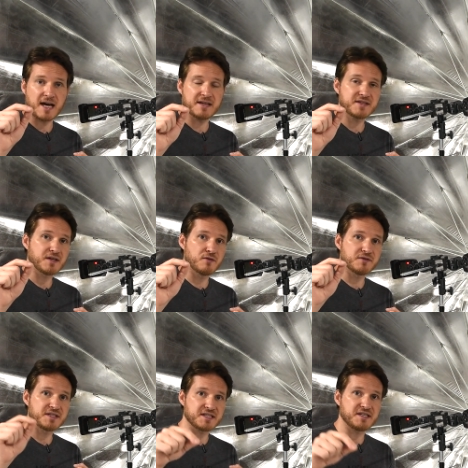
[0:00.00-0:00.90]
I S O
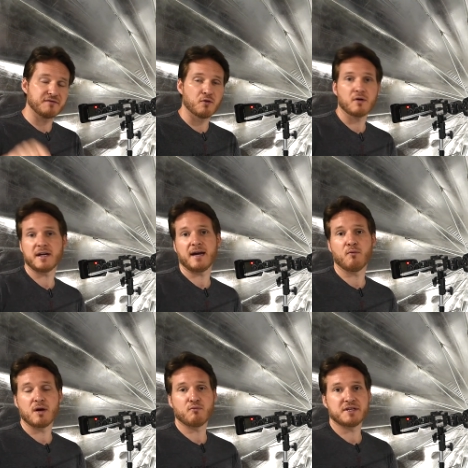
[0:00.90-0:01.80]
sixty-four at
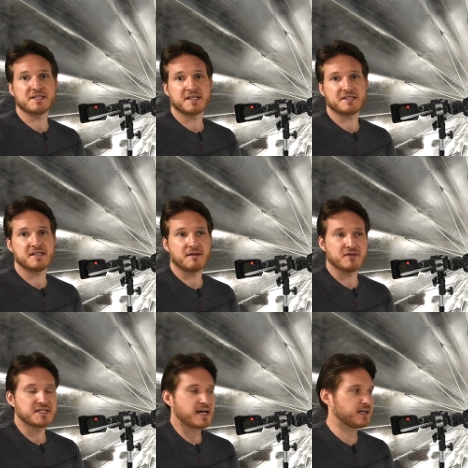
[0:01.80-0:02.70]
one one sixtieth of
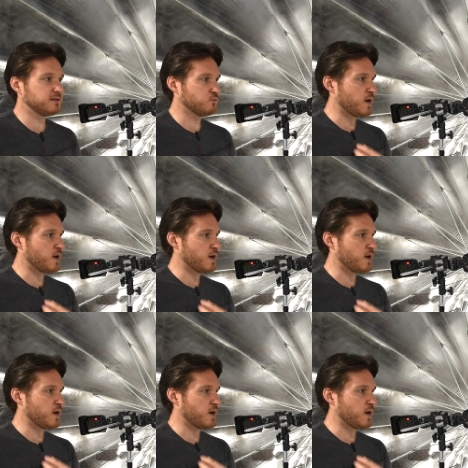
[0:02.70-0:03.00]
a second.